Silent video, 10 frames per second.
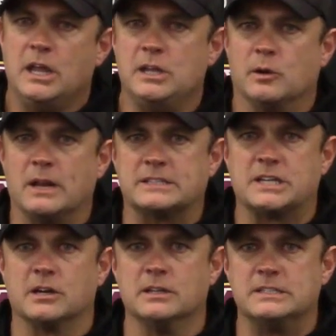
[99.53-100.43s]
you don't
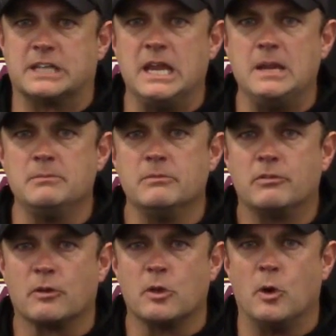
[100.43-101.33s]
necessarily scheme
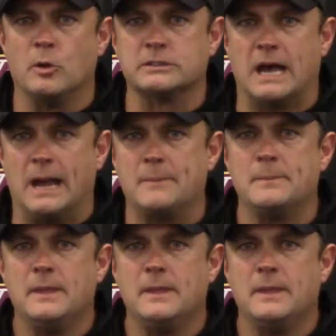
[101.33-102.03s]
for the whole time.